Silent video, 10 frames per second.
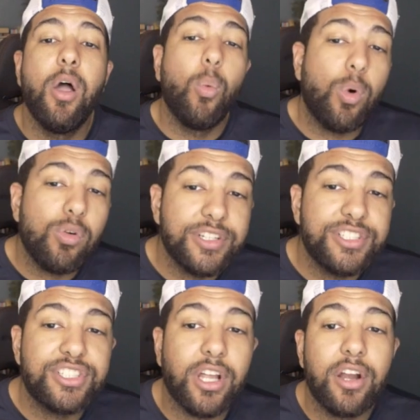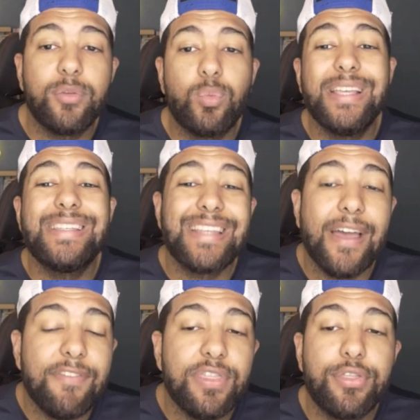Woolridge started week
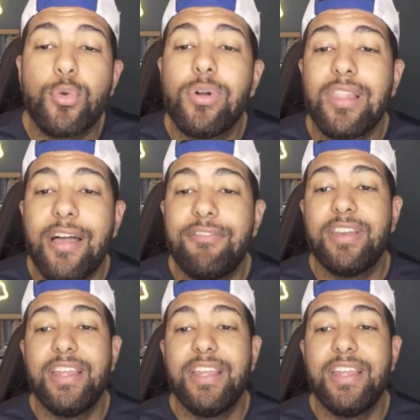7 through 11.